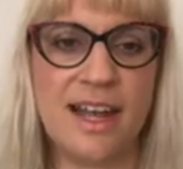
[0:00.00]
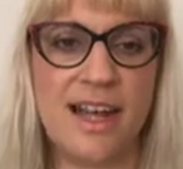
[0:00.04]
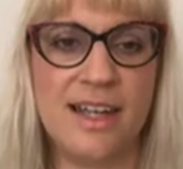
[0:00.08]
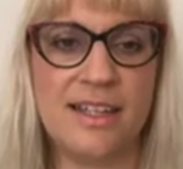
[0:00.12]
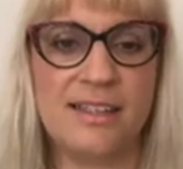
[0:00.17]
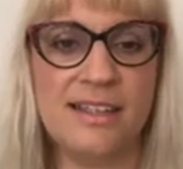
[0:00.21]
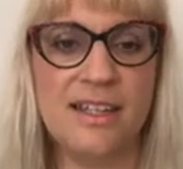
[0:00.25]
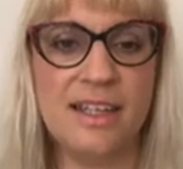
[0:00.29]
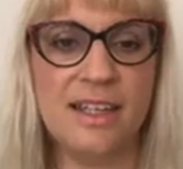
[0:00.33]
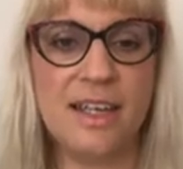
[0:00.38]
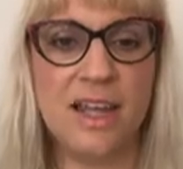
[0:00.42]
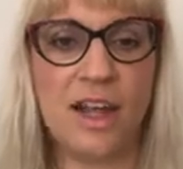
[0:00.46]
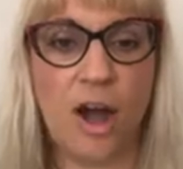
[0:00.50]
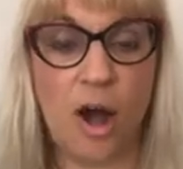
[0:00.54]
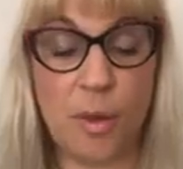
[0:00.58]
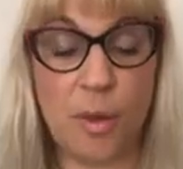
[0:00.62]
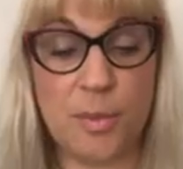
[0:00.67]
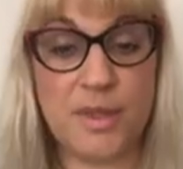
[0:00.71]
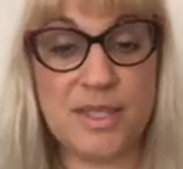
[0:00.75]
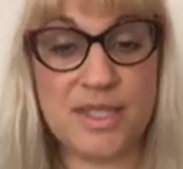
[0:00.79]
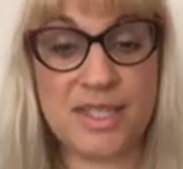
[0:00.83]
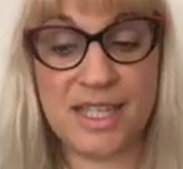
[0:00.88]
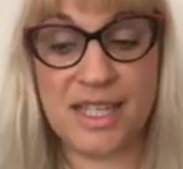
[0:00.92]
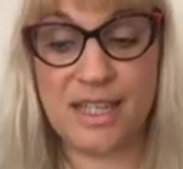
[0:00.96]
And
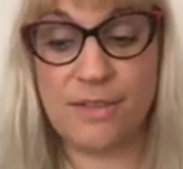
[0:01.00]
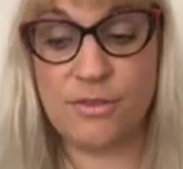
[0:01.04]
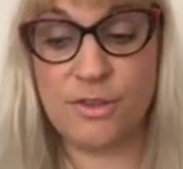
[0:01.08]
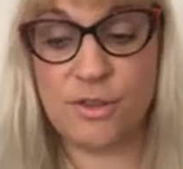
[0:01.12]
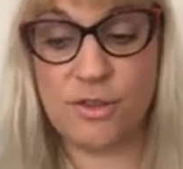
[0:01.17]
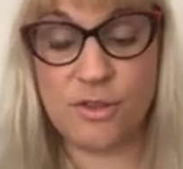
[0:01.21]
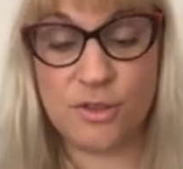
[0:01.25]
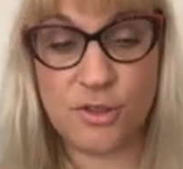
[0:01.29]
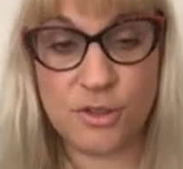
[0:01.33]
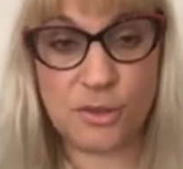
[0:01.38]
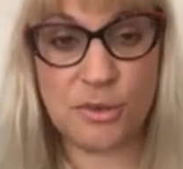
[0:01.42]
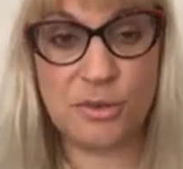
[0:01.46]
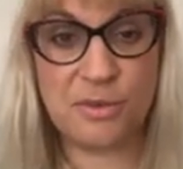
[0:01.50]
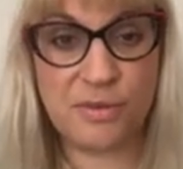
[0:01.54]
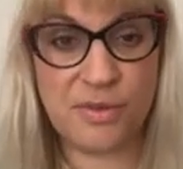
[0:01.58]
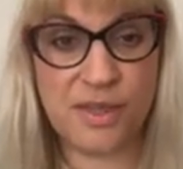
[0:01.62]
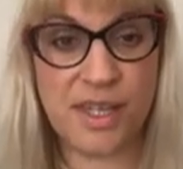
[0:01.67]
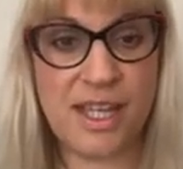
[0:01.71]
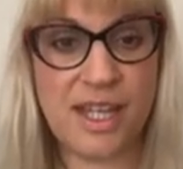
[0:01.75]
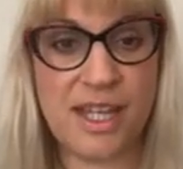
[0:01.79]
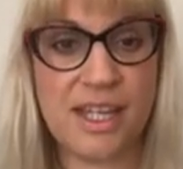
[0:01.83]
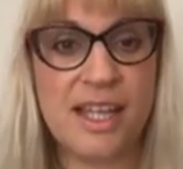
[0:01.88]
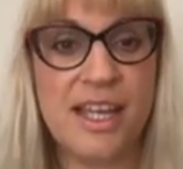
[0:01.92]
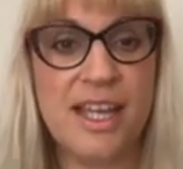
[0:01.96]
obviously, if you do
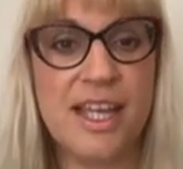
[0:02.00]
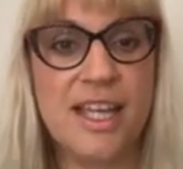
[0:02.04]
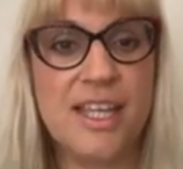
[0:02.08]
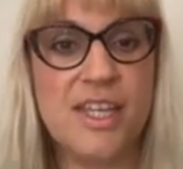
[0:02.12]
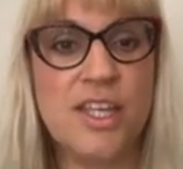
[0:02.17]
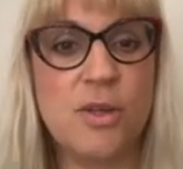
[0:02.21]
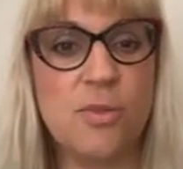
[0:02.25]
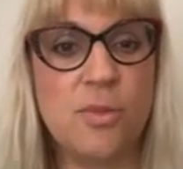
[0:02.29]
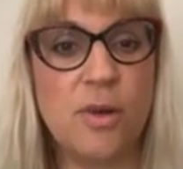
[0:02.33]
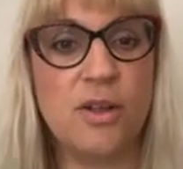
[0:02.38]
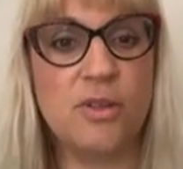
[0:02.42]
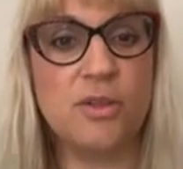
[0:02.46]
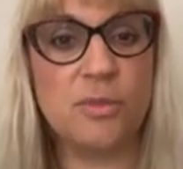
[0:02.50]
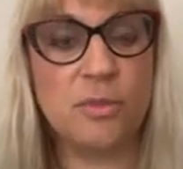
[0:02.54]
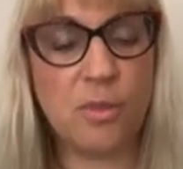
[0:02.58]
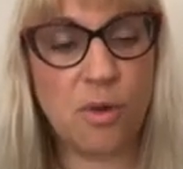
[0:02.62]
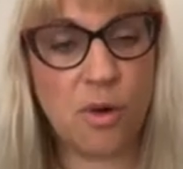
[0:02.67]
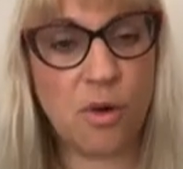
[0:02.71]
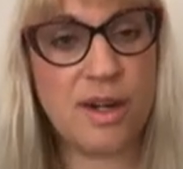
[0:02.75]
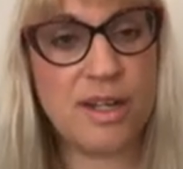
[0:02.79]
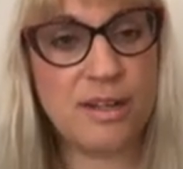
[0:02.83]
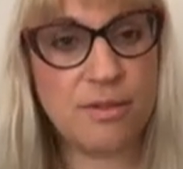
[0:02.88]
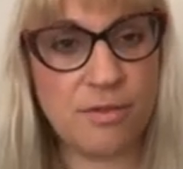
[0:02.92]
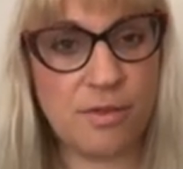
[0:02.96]
feel you want
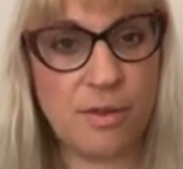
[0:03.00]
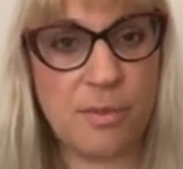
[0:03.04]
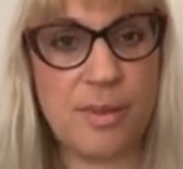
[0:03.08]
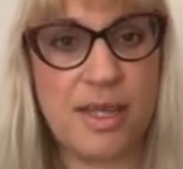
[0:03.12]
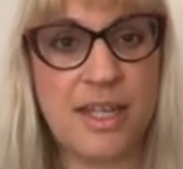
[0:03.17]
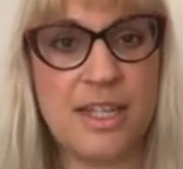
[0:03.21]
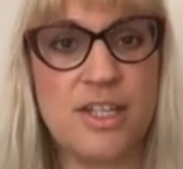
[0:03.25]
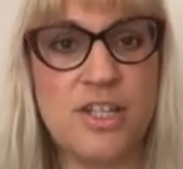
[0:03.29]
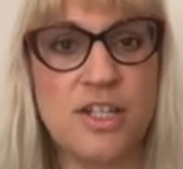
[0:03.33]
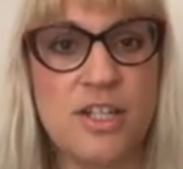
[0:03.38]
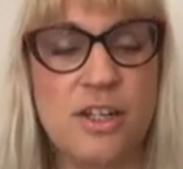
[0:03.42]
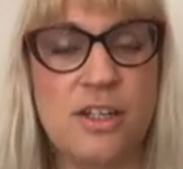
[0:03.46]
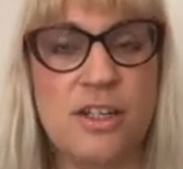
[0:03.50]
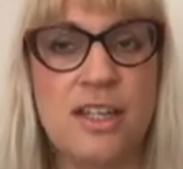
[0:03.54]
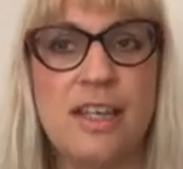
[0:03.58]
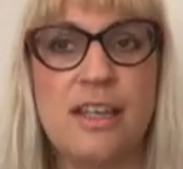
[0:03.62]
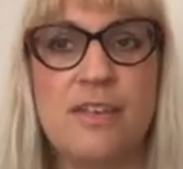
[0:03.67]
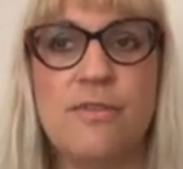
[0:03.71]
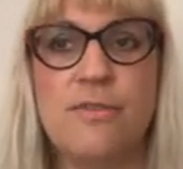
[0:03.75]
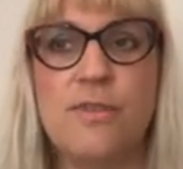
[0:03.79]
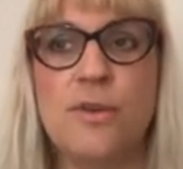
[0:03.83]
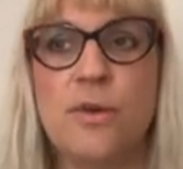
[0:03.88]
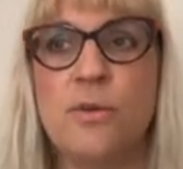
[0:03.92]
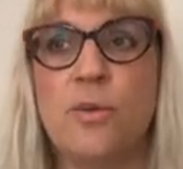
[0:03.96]
more information,
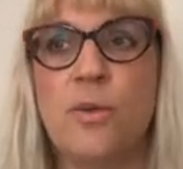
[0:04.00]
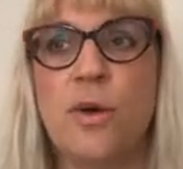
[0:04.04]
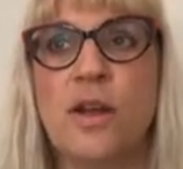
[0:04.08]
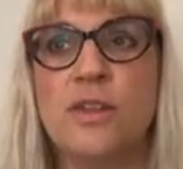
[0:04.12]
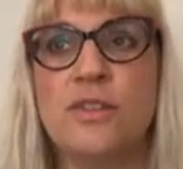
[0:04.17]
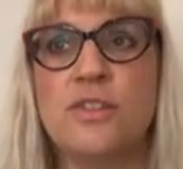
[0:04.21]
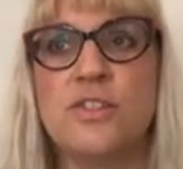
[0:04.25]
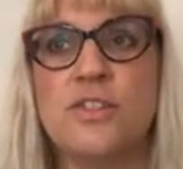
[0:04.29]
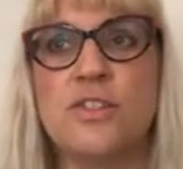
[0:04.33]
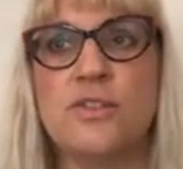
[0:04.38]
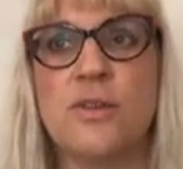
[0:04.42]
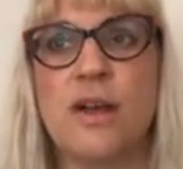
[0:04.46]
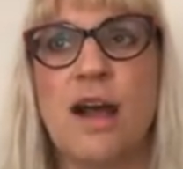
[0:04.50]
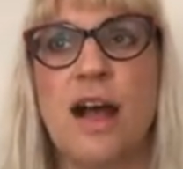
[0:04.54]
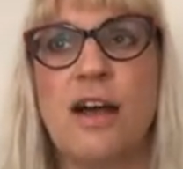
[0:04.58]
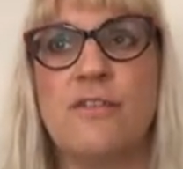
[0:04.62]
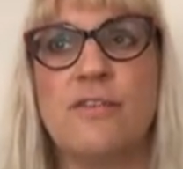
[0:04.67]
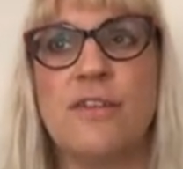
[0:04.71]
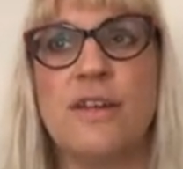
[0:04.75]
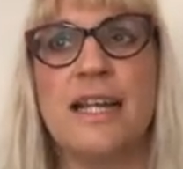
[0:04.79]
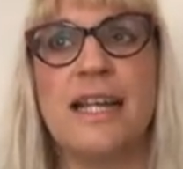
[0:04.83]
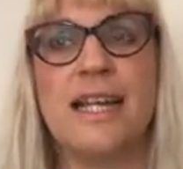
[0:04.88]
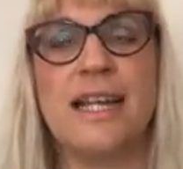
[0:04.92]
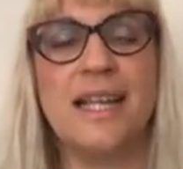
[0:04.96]
if you want to
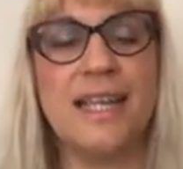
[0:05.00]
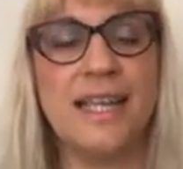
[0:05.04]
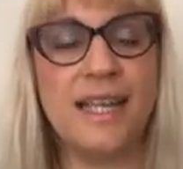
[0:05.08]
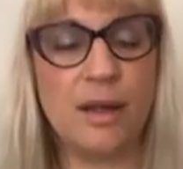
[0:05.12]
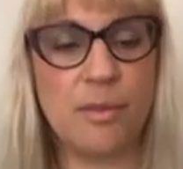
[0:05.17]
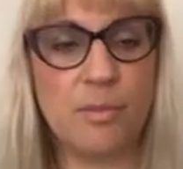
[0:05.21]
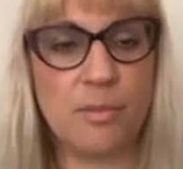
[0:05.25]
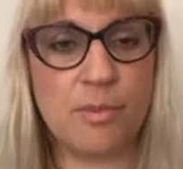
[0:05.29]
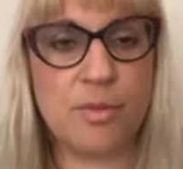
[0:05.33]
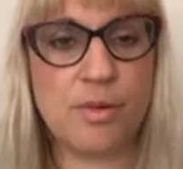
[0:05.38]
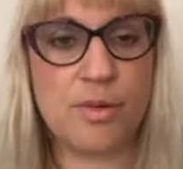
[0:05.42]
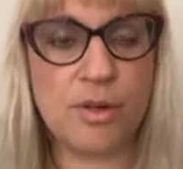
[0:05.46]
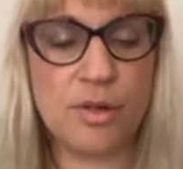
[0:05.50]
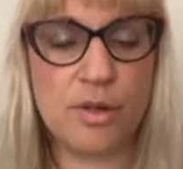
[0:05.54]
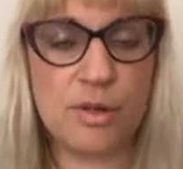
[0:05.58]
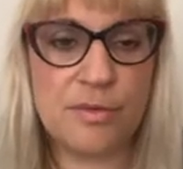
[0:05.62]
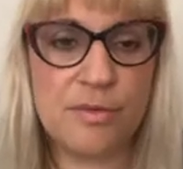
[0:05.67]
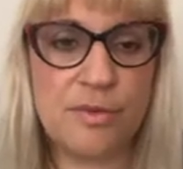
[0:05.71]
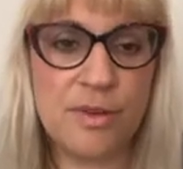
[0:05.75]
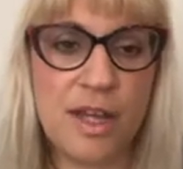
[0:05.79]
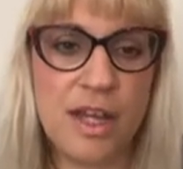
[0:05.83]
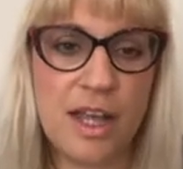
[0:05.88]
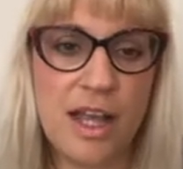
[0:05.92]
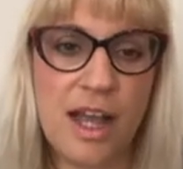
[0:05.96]
have clear
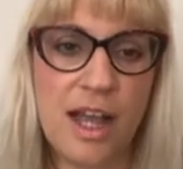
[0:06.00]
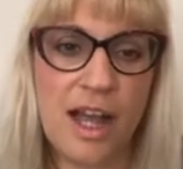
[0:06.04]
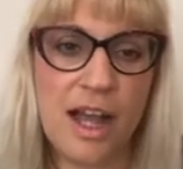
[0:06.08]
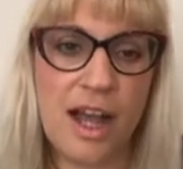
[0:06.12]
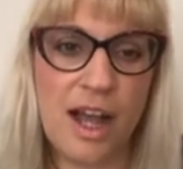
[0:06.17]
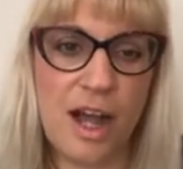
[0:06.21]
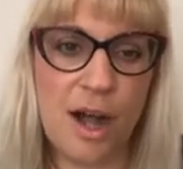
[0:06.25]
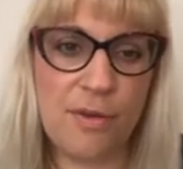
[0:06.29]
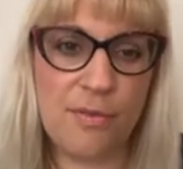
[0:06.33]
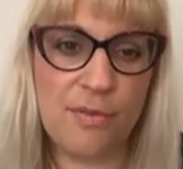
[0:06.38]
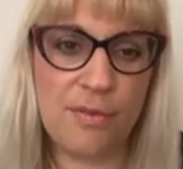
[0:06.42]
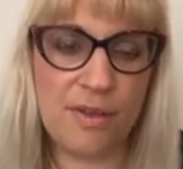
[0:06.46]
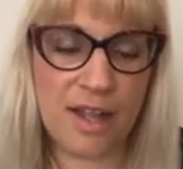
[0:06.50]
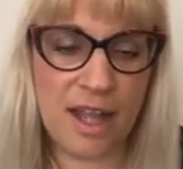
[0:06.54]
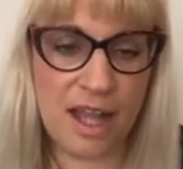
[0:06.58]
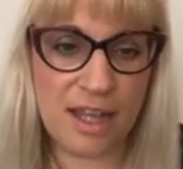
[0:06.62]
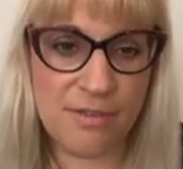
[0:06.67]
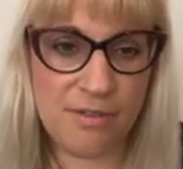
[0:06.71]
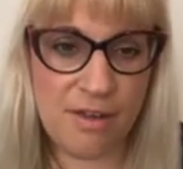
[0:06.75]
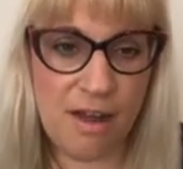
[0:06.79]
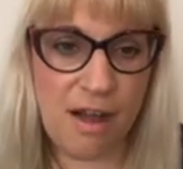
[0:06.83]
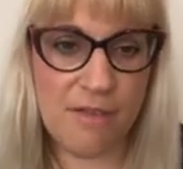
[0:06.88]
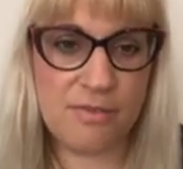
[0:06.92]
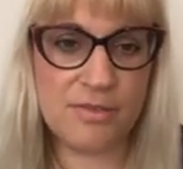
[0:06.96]
proof of
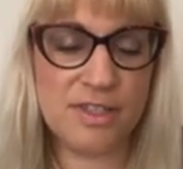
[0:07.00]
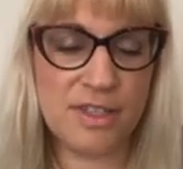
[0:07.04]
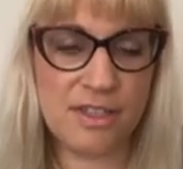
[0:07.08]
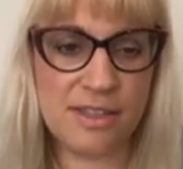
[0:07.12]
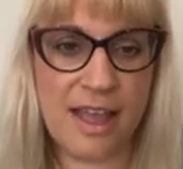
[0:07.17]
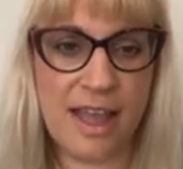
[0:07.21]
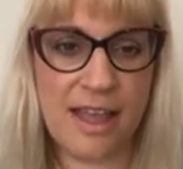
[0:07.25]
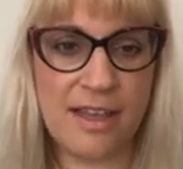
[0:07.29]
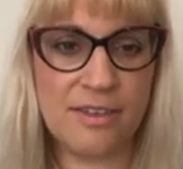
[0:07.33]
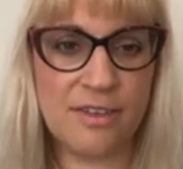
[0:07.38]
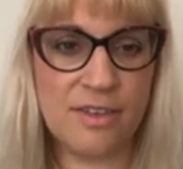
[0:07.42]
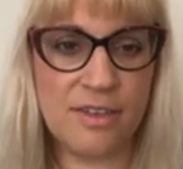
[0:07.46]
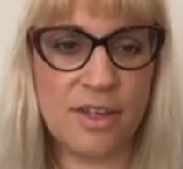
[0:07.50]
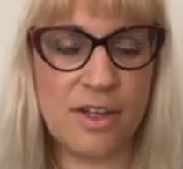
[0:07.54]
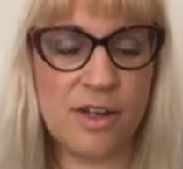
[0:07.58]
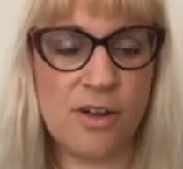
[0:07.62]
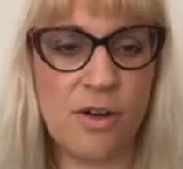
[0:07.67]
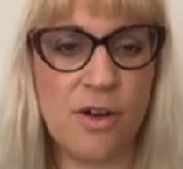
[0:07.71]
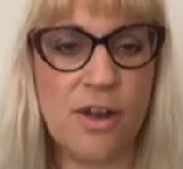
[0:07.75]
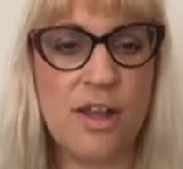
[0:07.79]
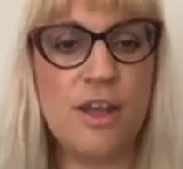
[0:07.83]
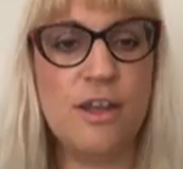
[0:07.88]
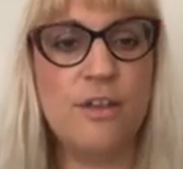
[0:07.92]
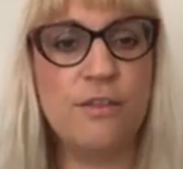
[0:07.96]
life after death, you
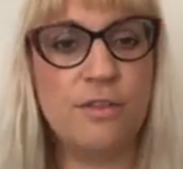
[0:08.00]
know,